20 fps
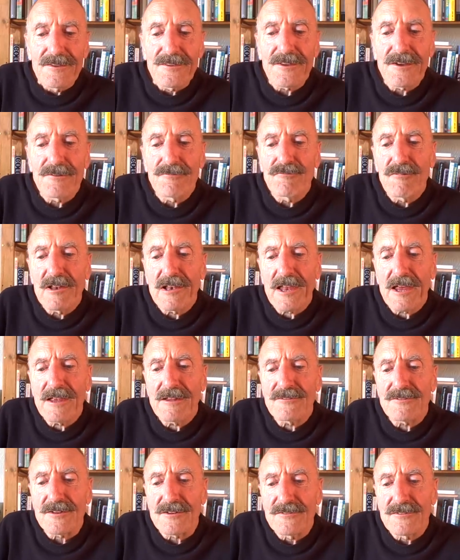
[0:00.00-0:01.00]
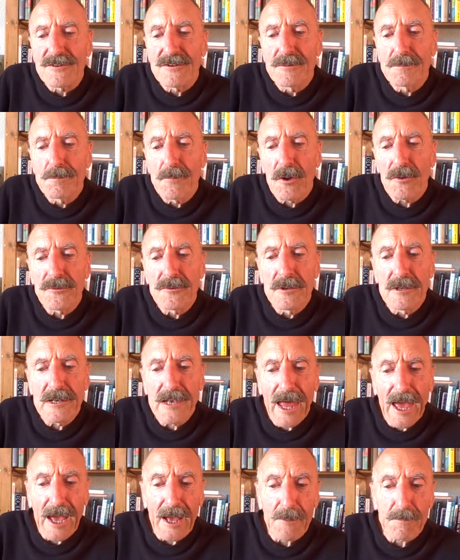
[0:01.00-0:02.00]
They are related to the modern
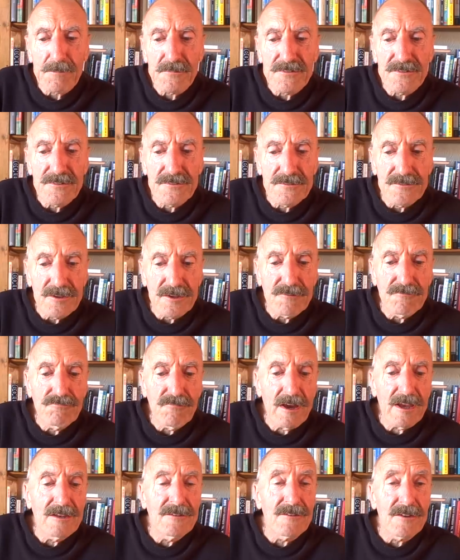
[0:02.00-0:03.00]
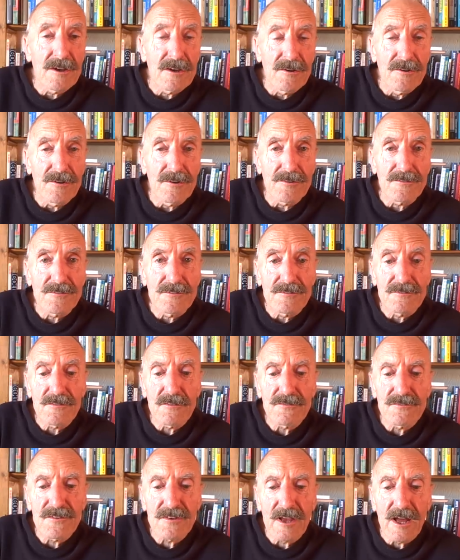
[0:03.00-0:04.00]
Lapps, the reindeer herders
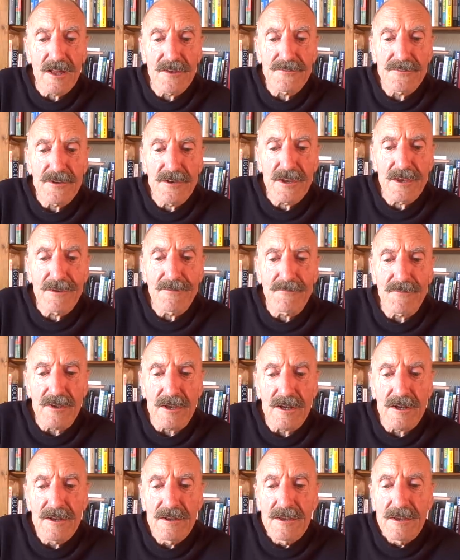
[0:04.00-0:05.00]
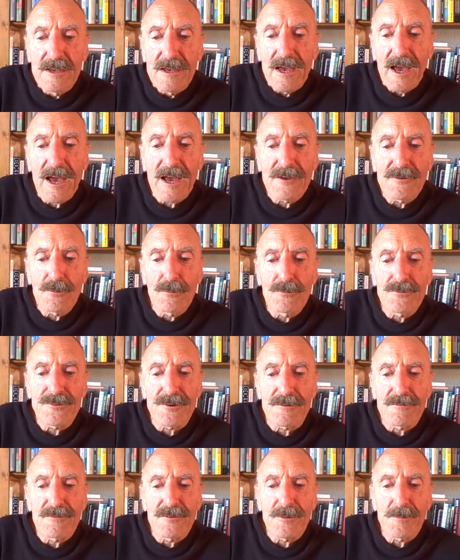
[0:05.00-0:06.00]
of Scandinavia, and
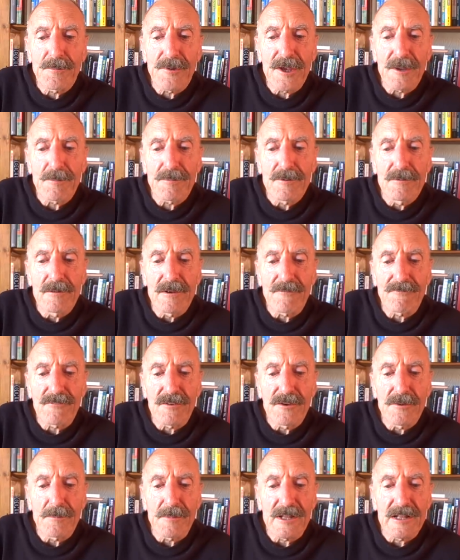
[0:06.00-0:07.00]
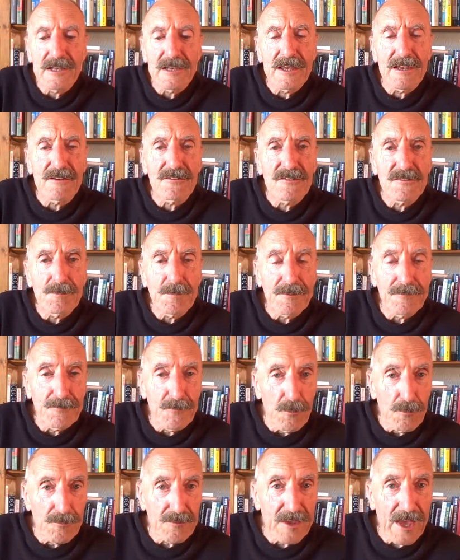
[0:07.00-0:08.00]
also to the people who lived in the Middle East
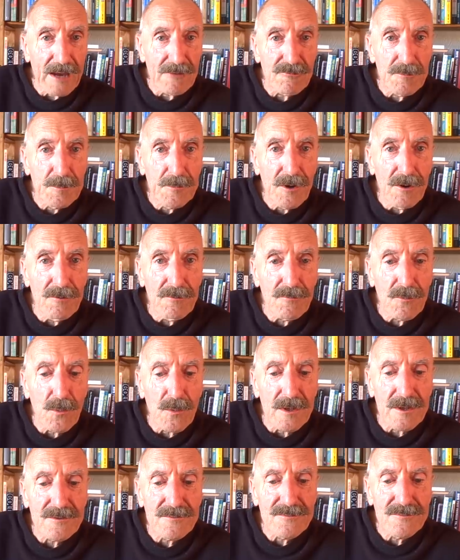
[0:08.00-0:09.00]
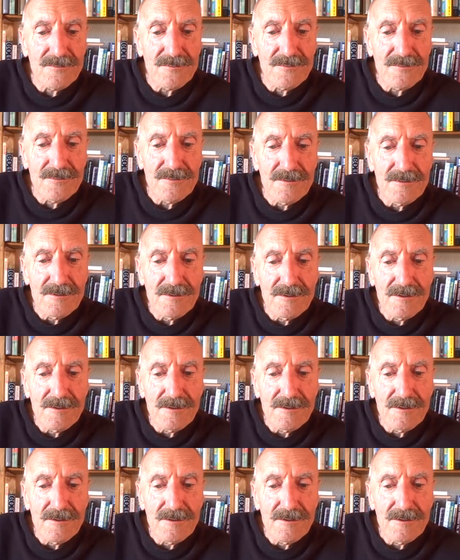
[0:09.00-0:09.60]
before the Arab conquests.